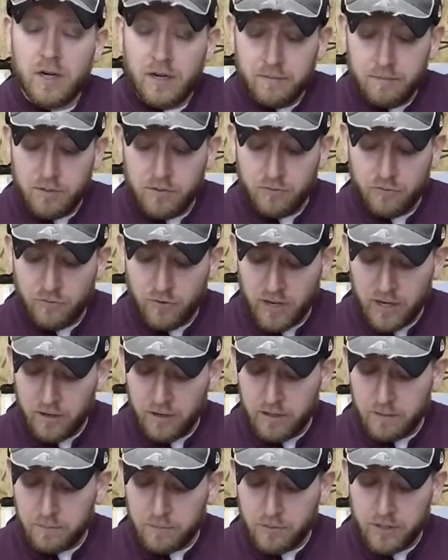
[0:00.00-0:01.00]
I've been
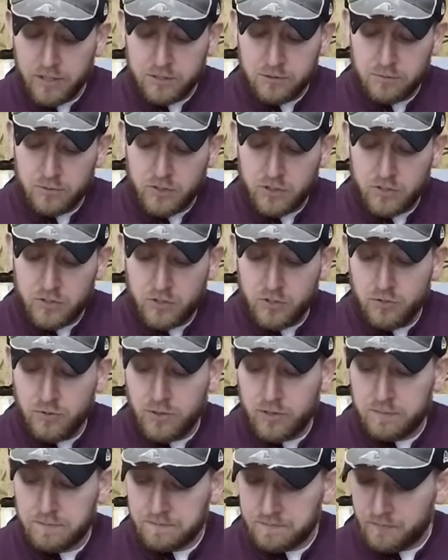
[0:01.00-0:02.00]
very impressed with this
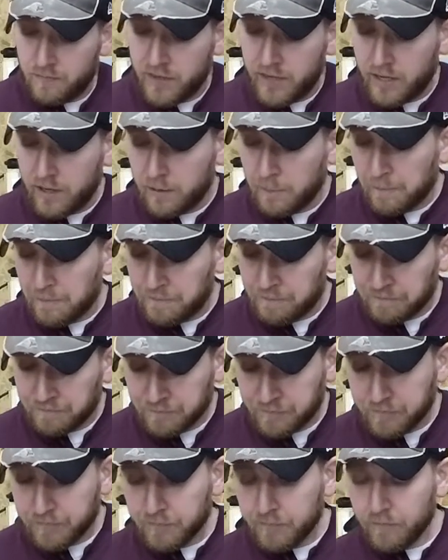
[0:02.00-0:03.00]
unit. Now,
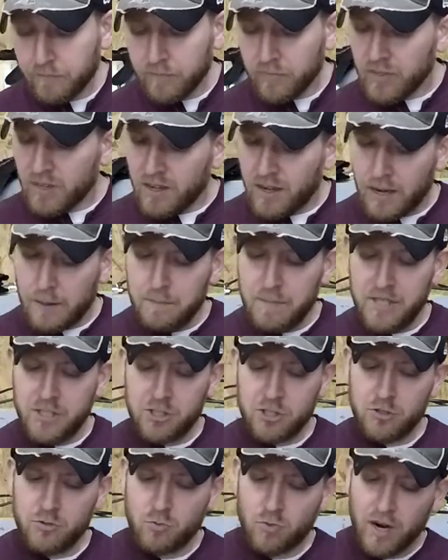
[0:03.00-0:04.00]
I
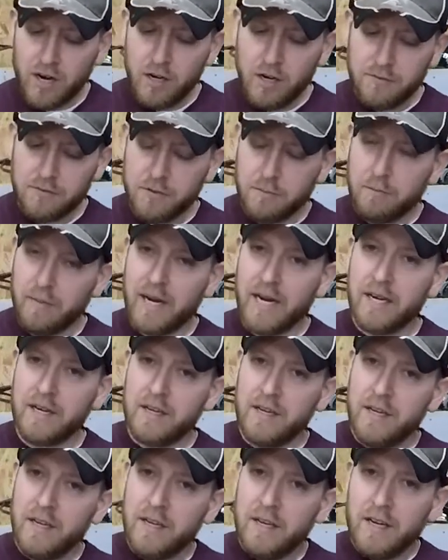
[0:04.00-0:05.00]
mentioned right off the
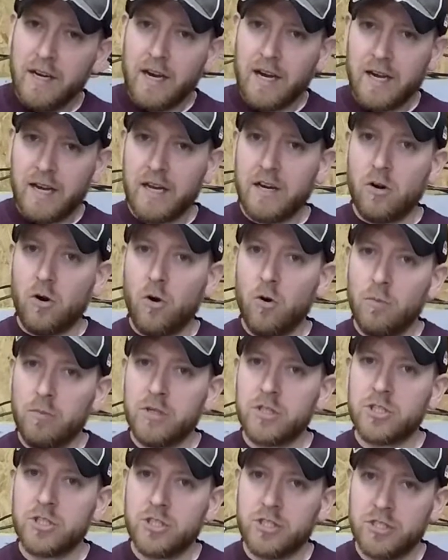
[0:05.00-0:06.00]
bat I had a whole
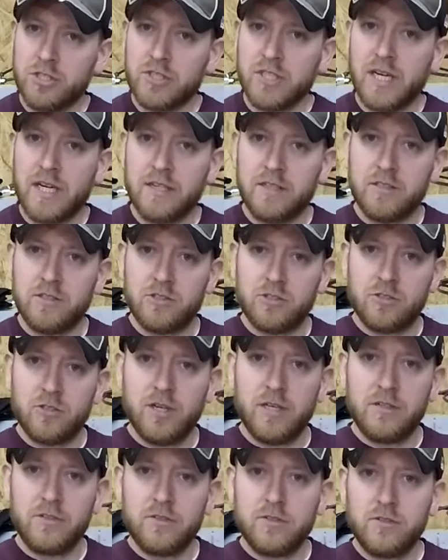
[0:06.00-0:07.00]
bunch of design
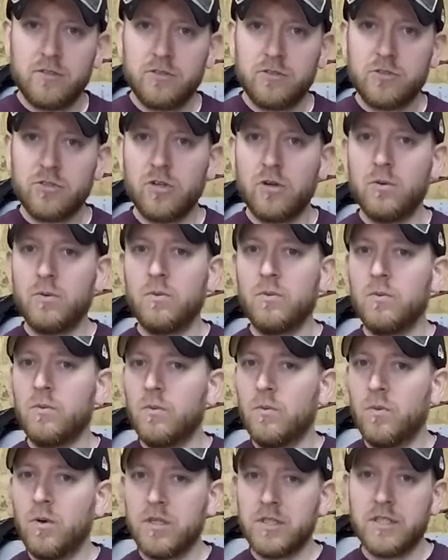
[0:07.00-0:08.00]
constraints. So
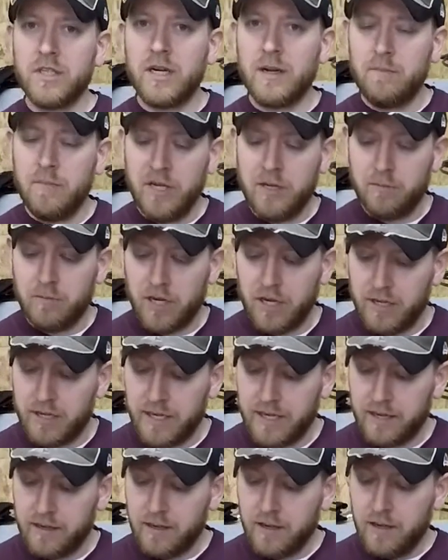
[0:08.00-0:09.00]
what did I mean by
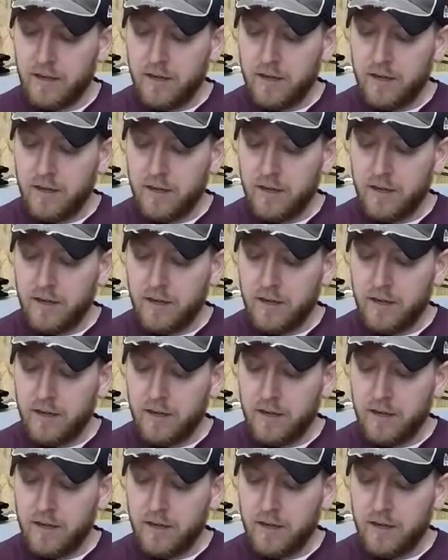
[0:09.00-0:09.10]
that?